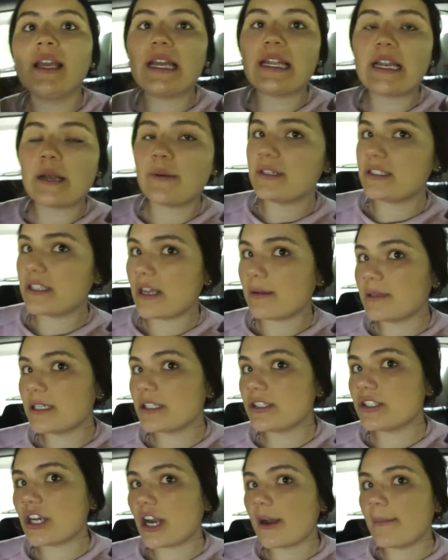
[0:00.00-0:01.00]
Now we stopped
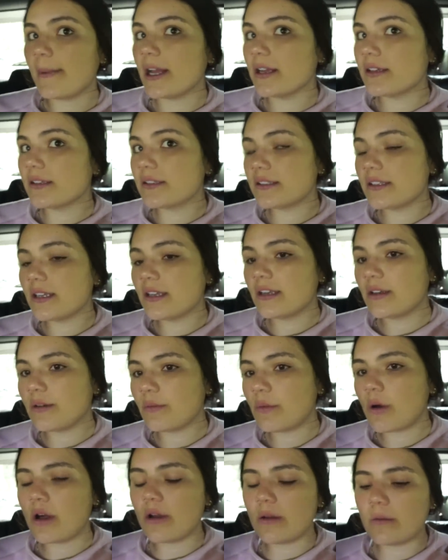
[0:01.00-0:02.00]
at
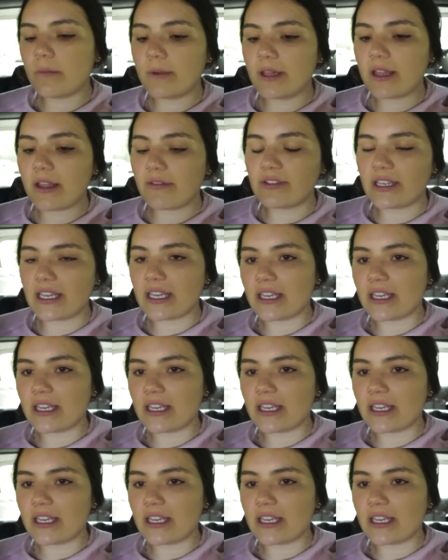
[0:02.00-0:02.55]
Starbucks. Well, we left like